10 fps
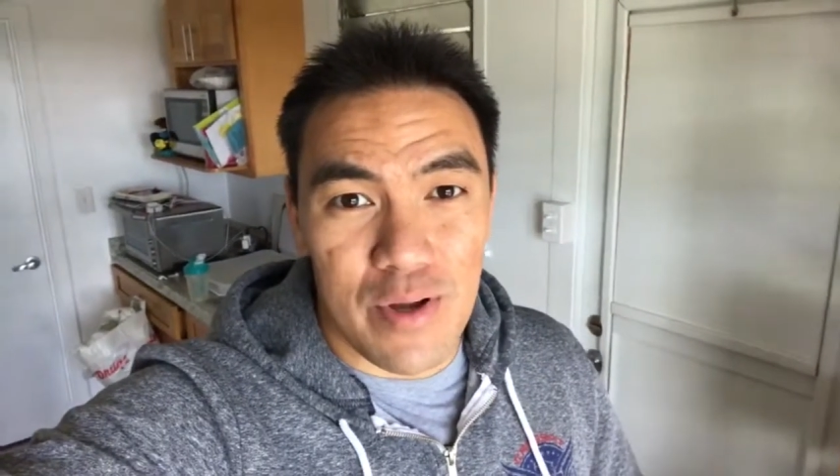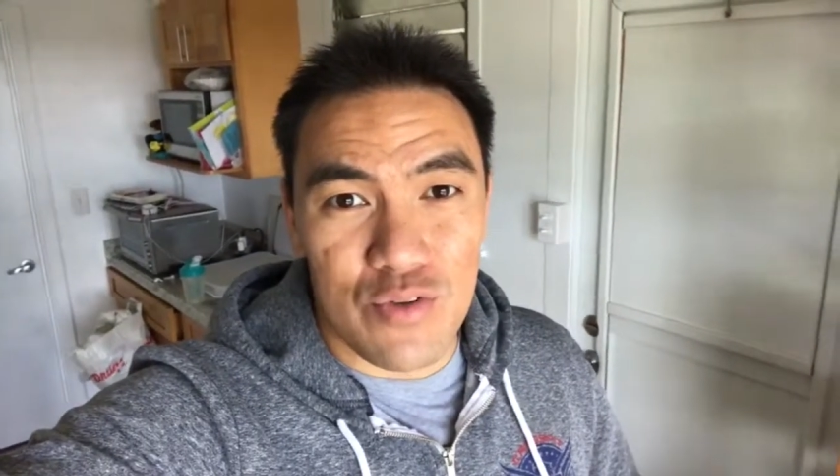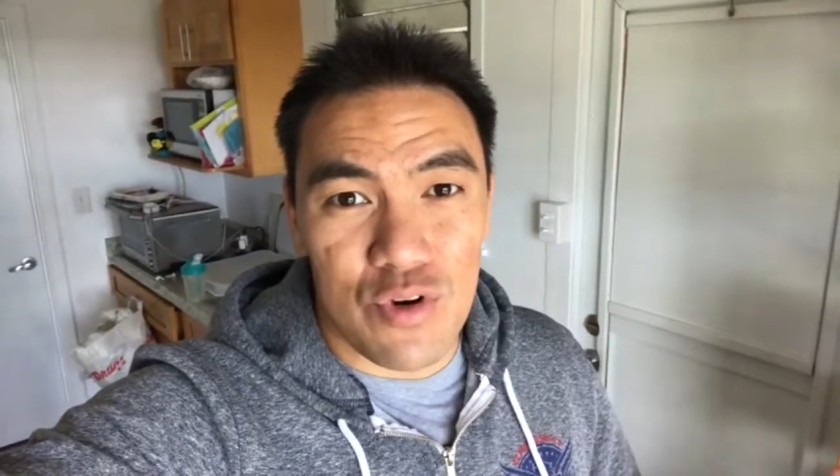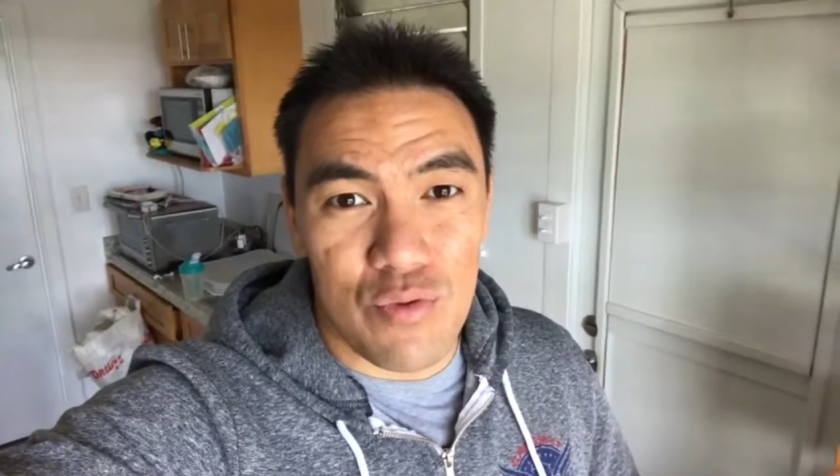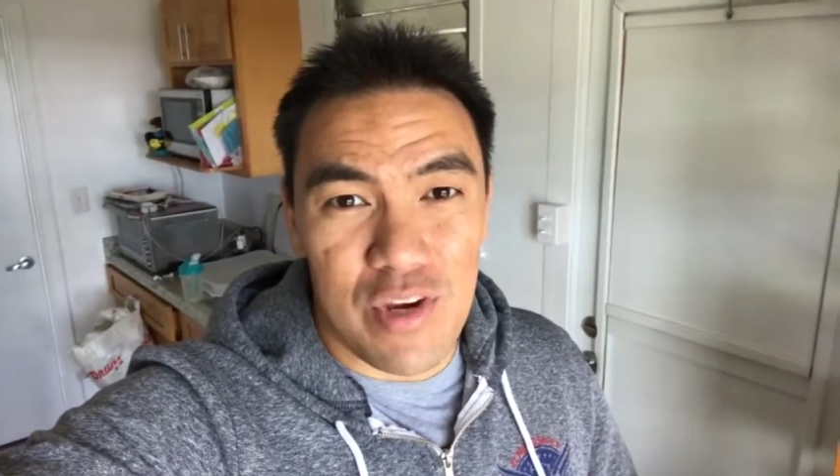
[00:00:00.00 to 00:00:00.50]
I
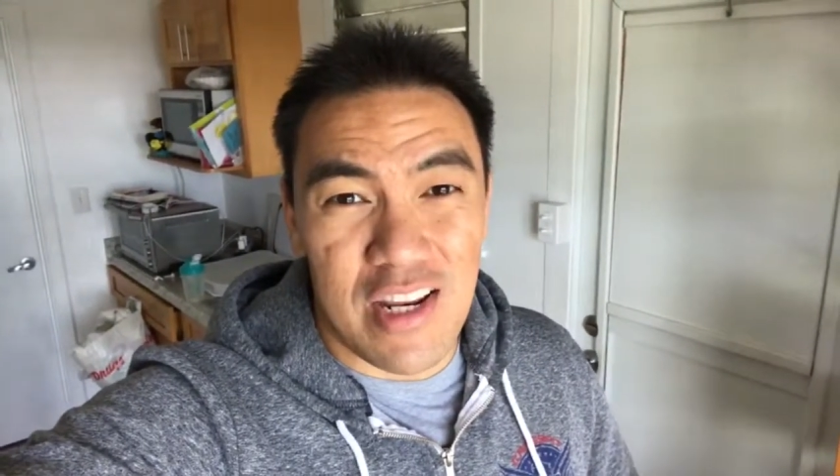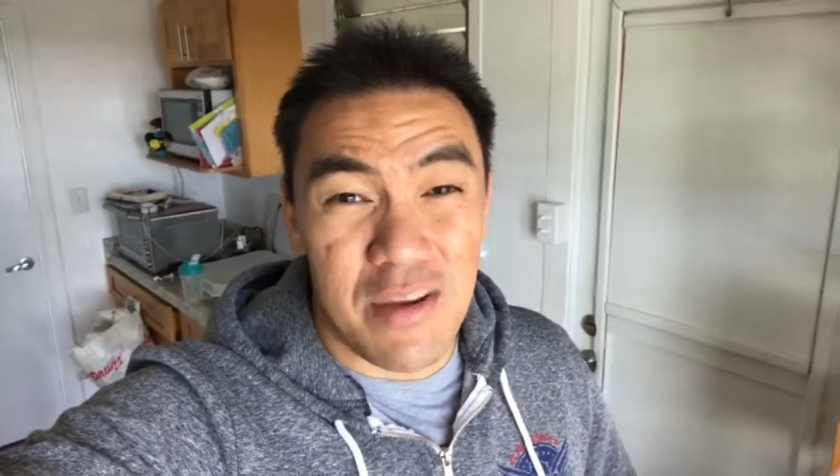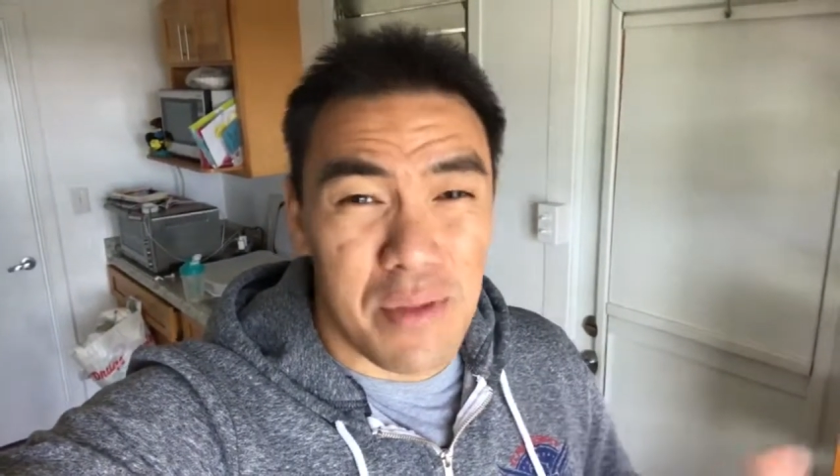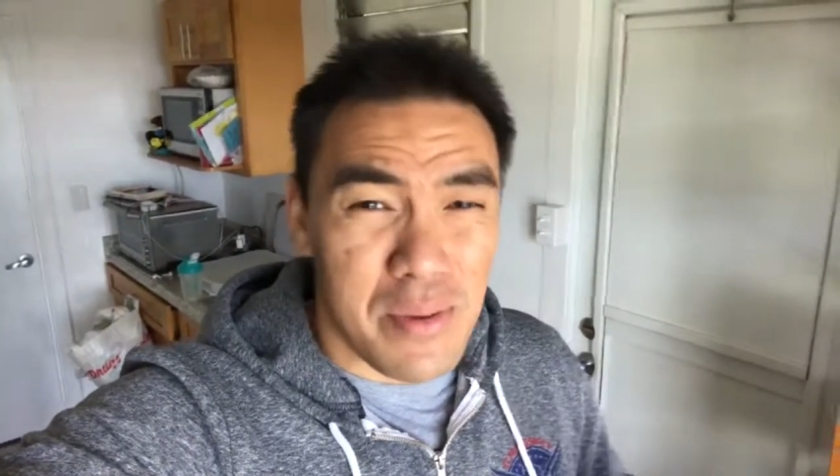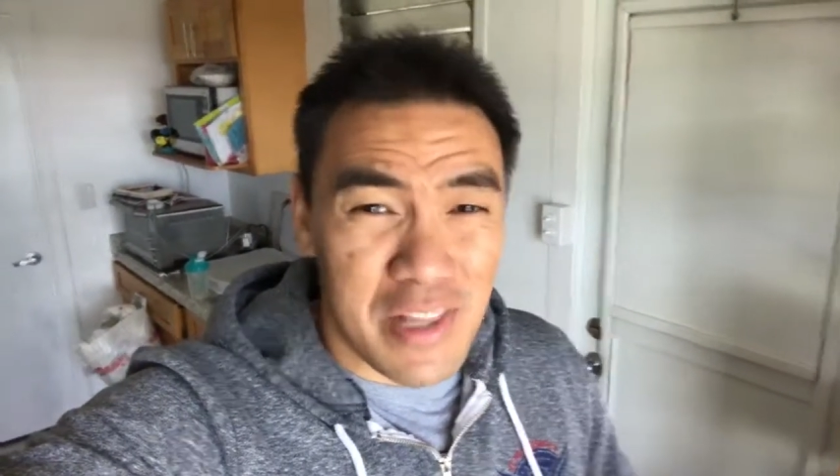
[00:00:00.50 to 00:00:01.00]
was only
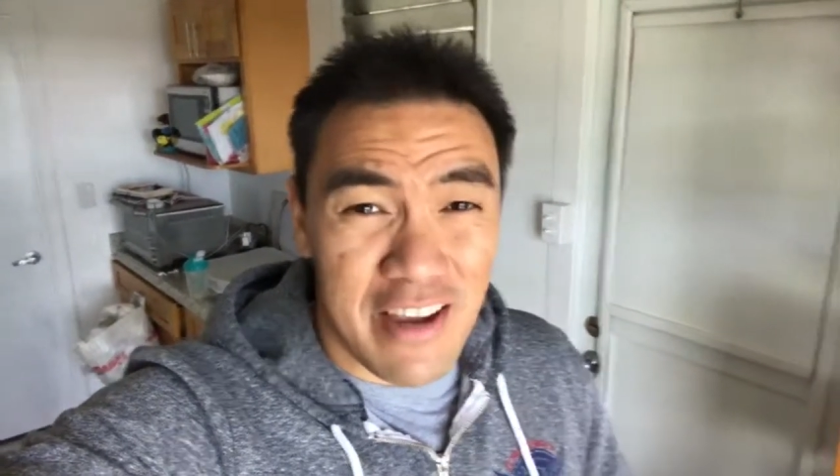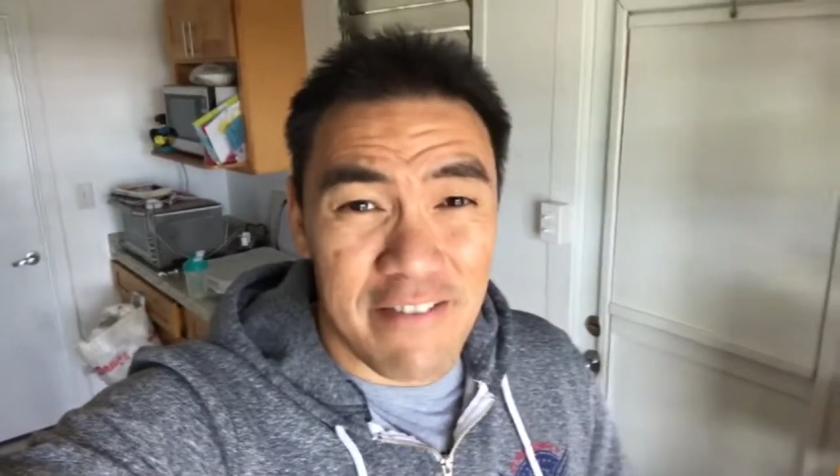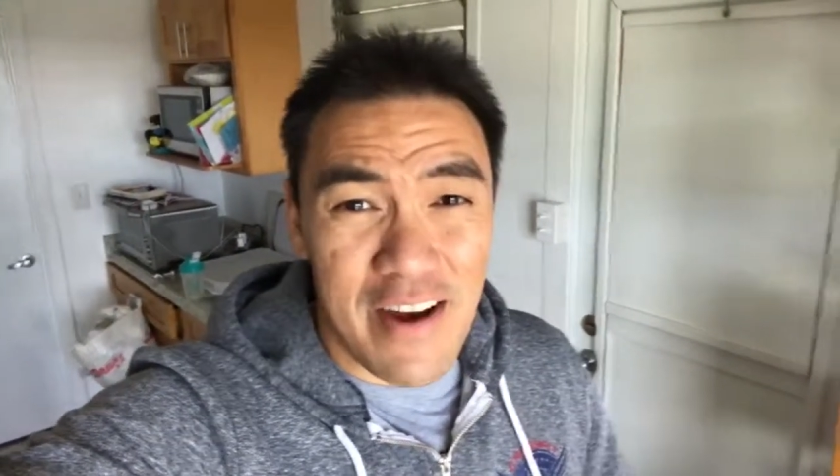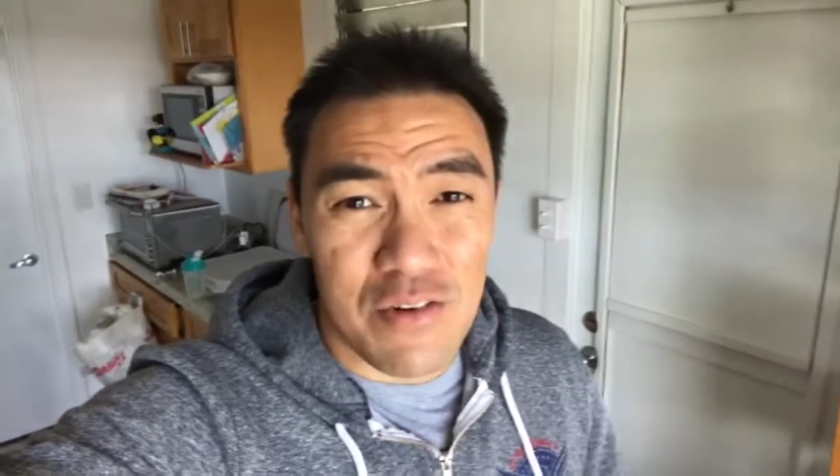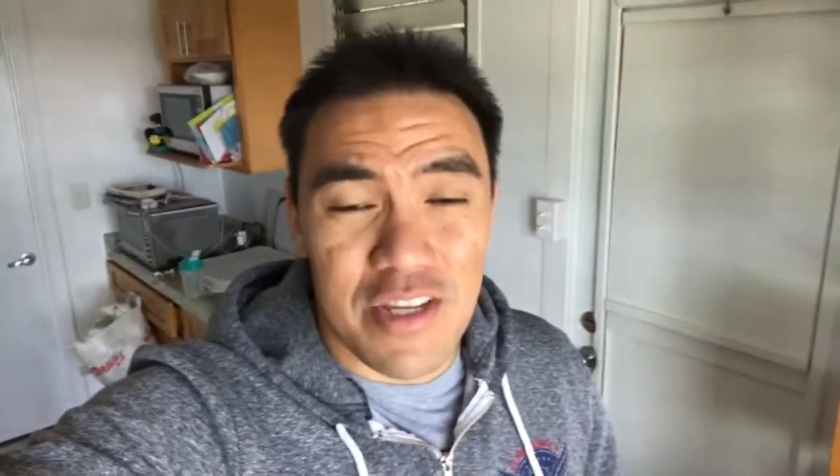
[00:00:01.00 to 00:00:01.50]
reading maybe
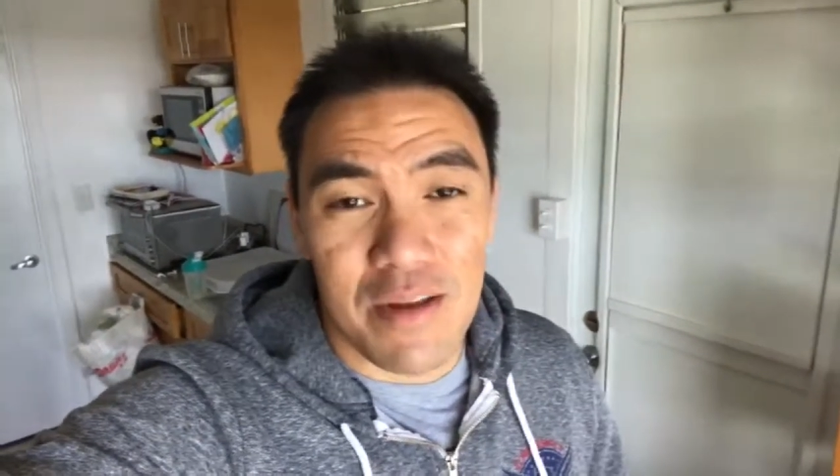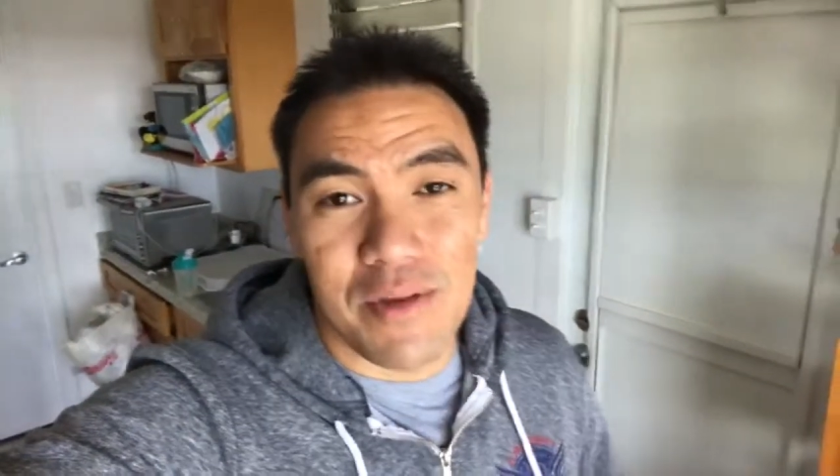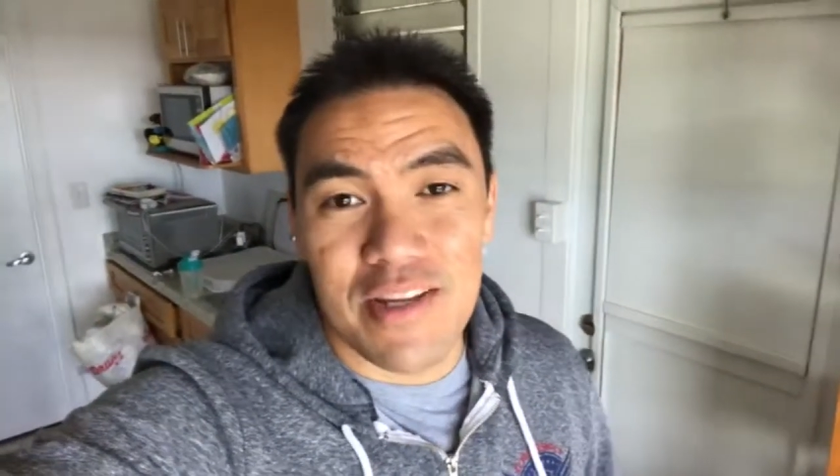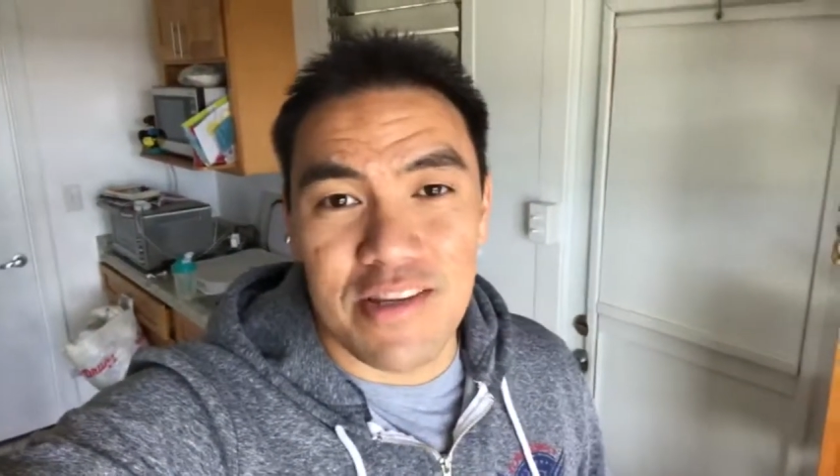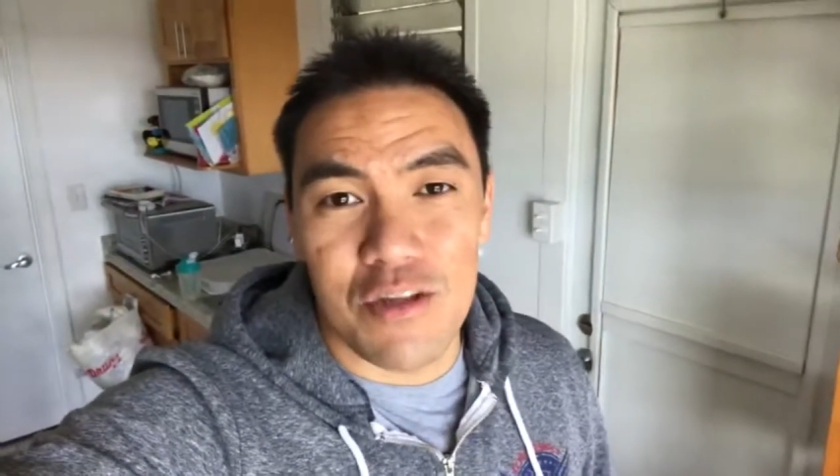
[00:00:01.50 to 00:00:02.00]
like 5 or 10
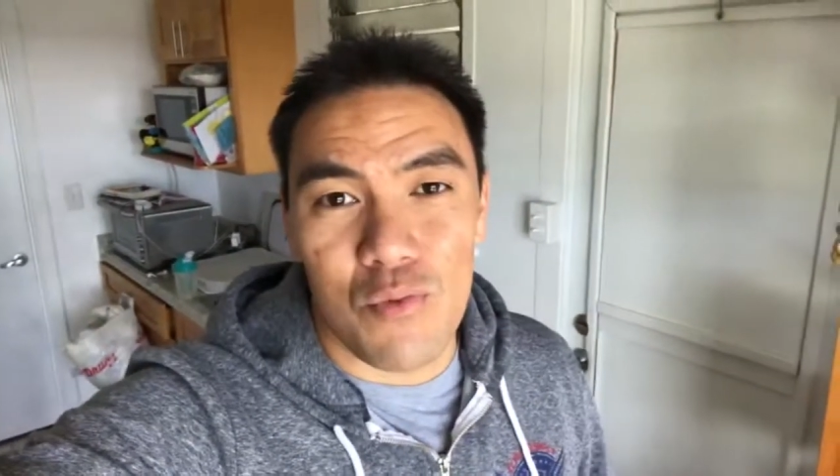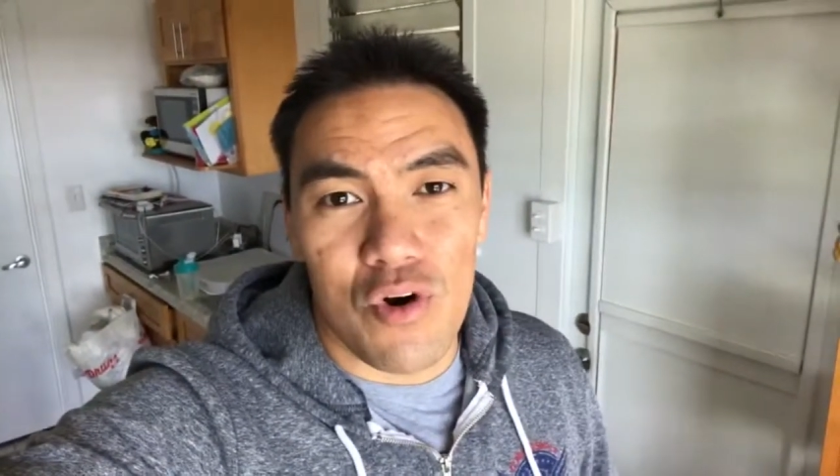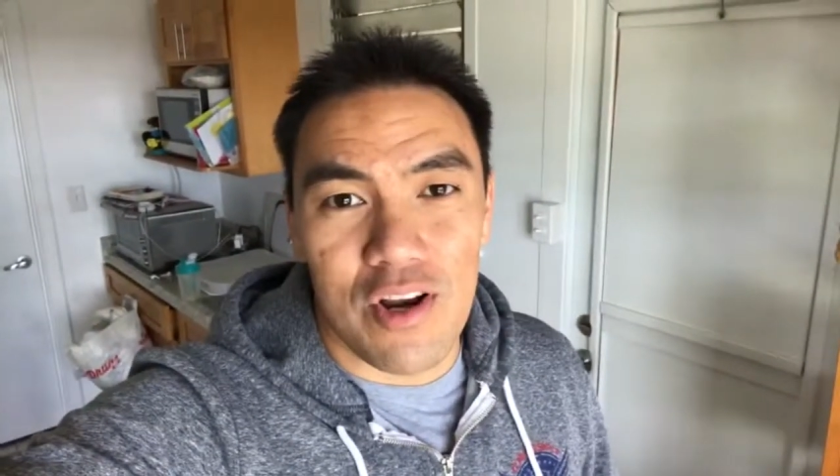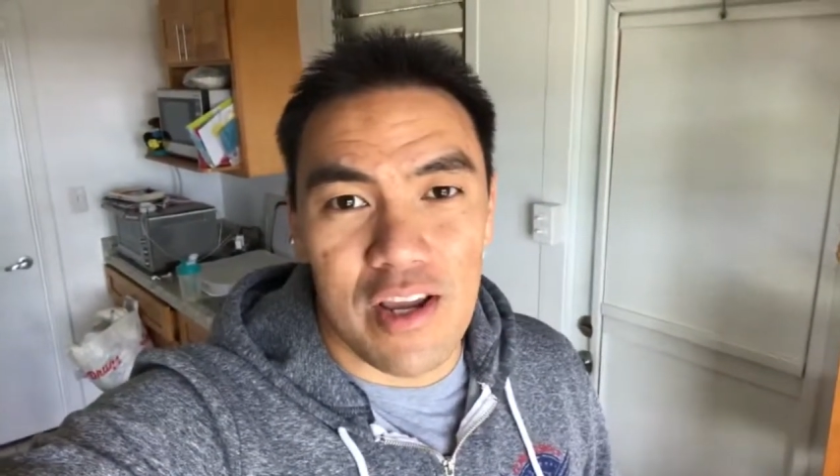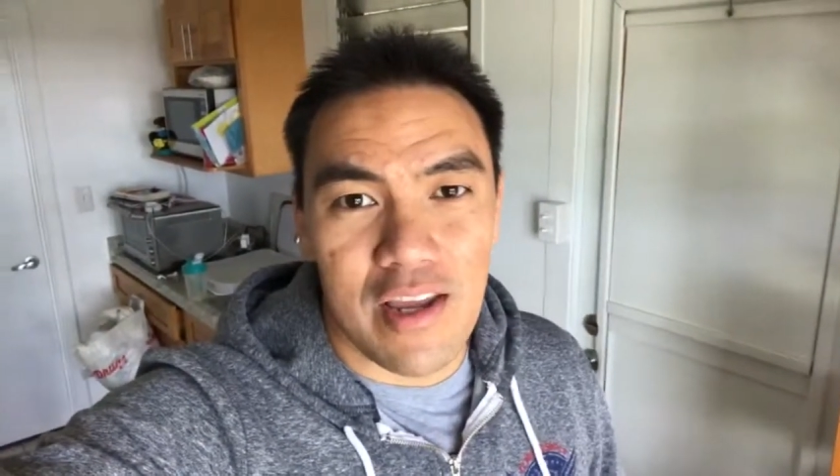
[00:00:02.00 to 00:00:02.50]
minutes in the
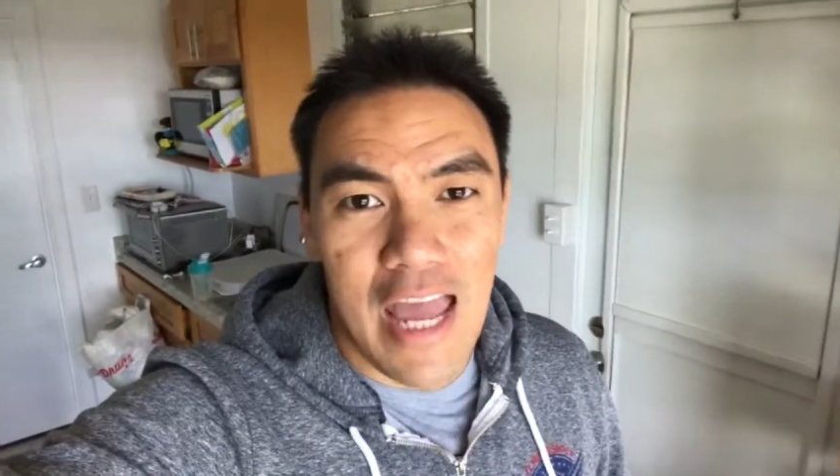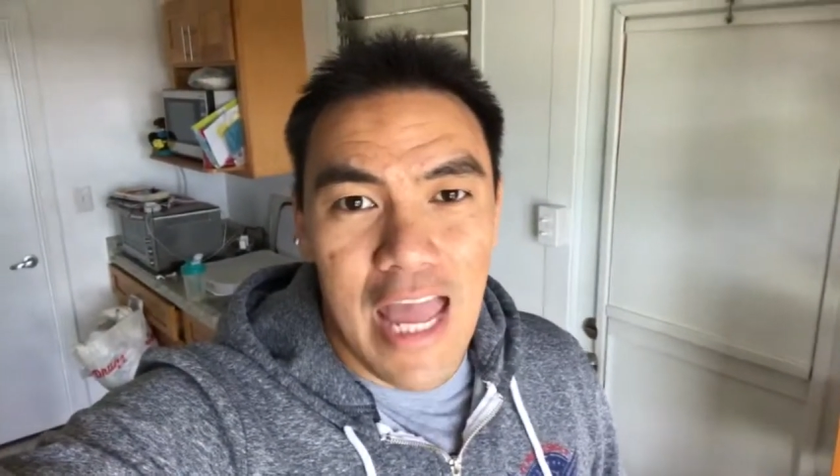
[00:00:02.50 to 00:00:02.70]
morning,